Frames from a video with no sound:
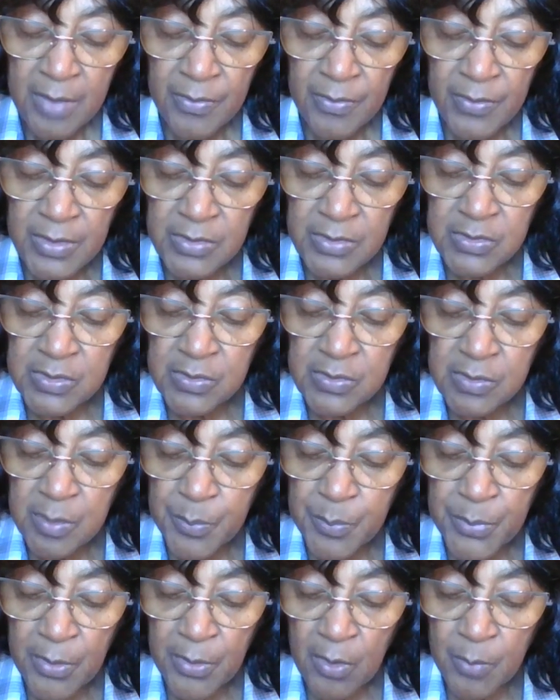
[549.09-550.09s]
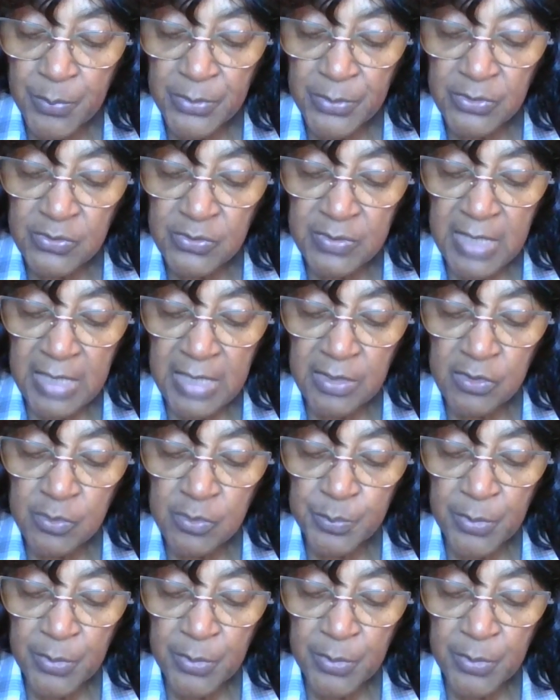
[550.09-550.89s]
This is the purpose that is